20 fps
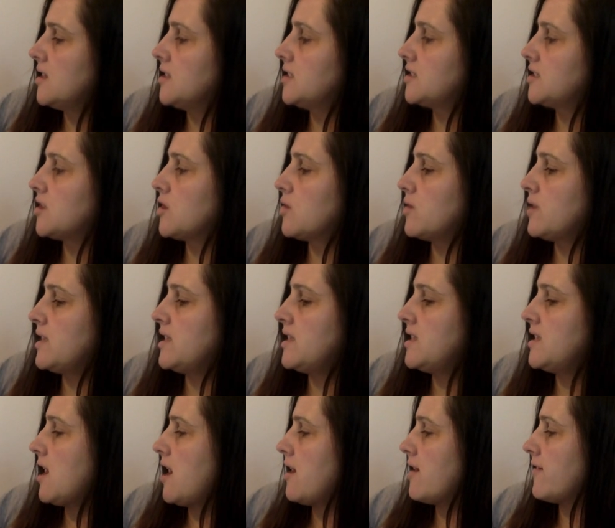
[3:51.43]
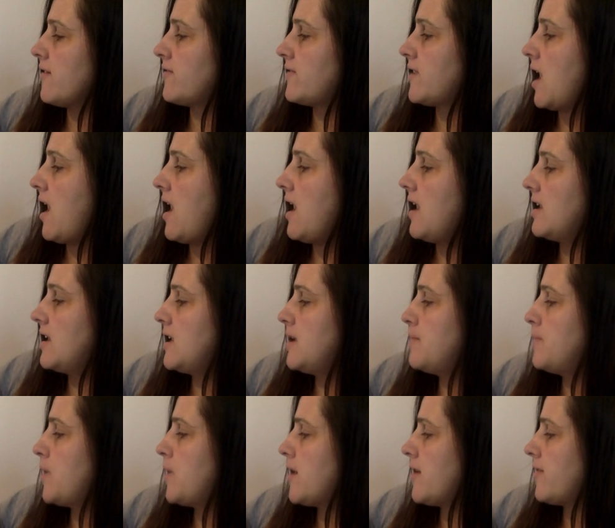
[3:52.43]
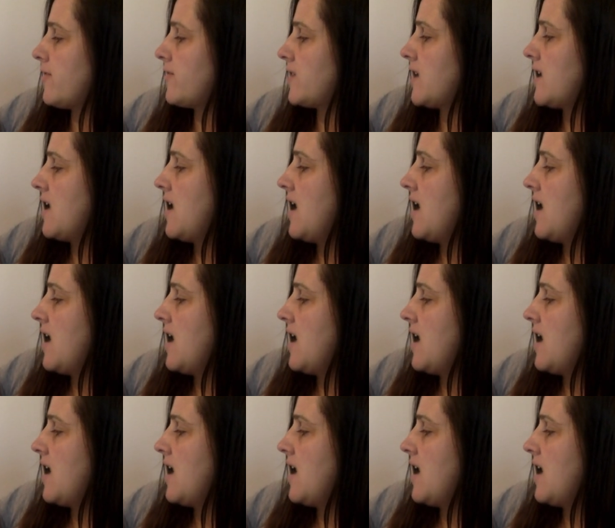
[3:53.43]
So he huffed, and he puffed,